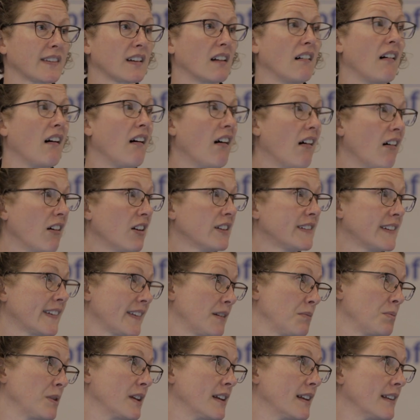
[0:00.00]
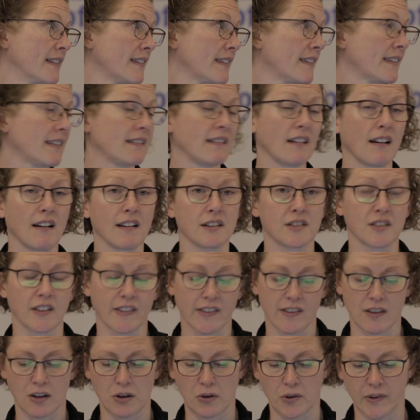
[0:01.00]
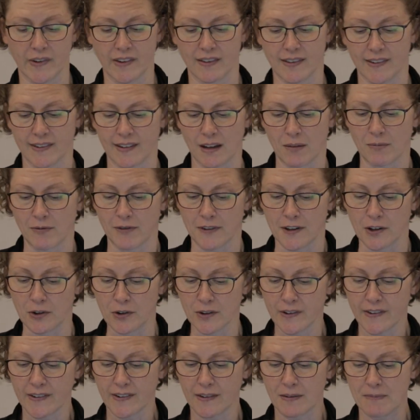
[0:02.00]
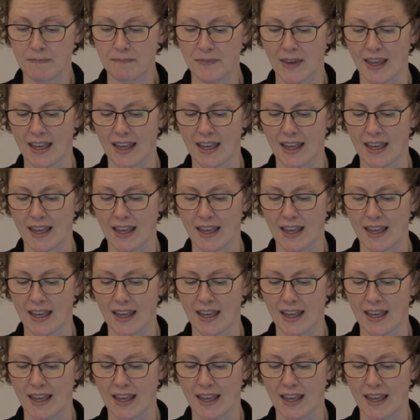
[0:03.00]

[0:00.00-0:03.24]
to all disciplines, not just those in STEM fields,